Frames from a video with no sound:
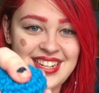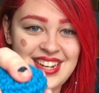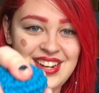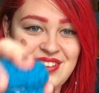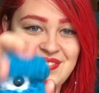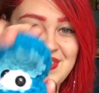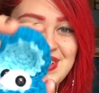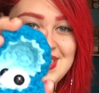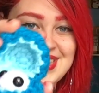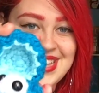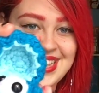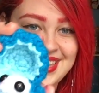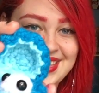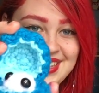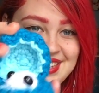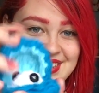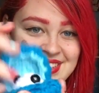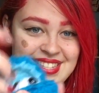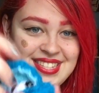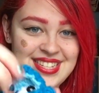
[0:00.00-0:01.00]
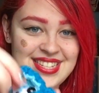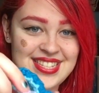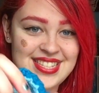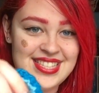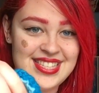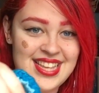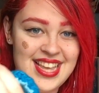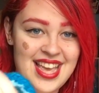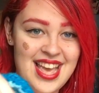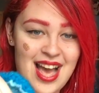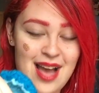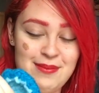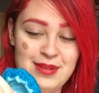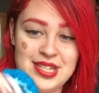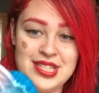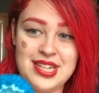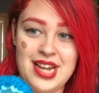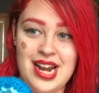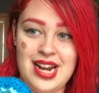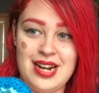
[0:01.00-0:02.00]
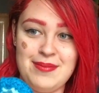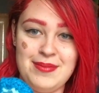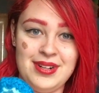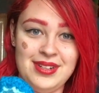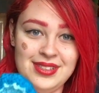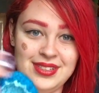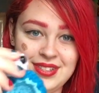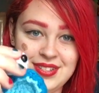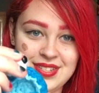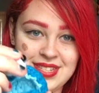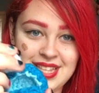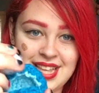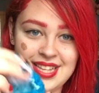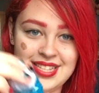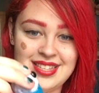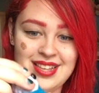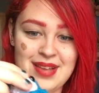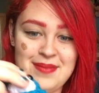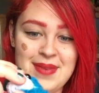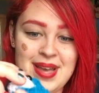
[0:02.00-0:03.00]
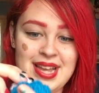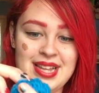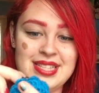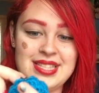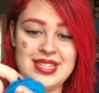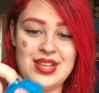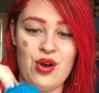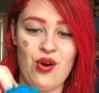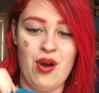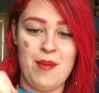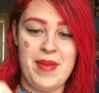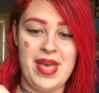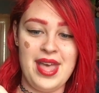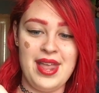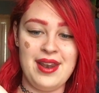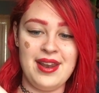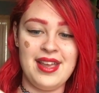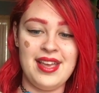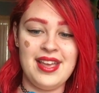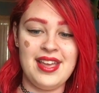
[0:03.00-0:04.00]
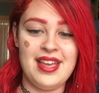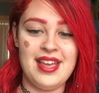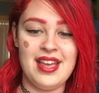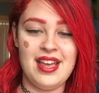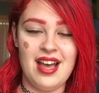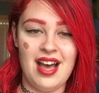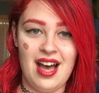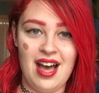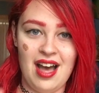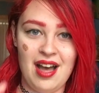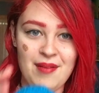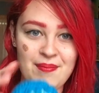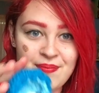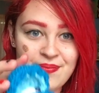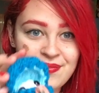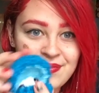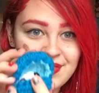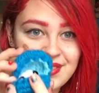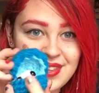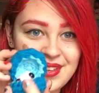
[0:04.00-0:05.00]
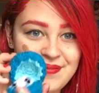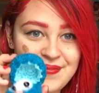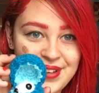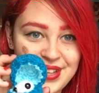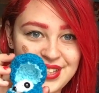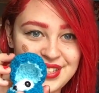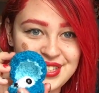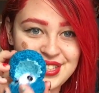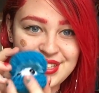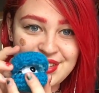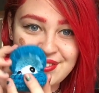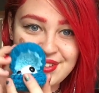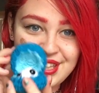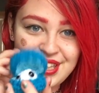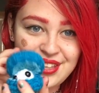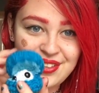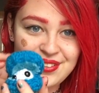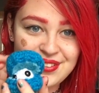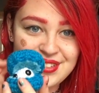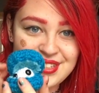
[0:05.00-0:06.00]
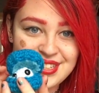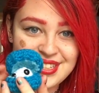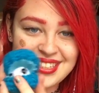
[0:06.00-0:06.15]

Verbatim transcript: It opens and closes. I'm just scared I'm going to lose this. I might sew them in. Um, but it's so cute.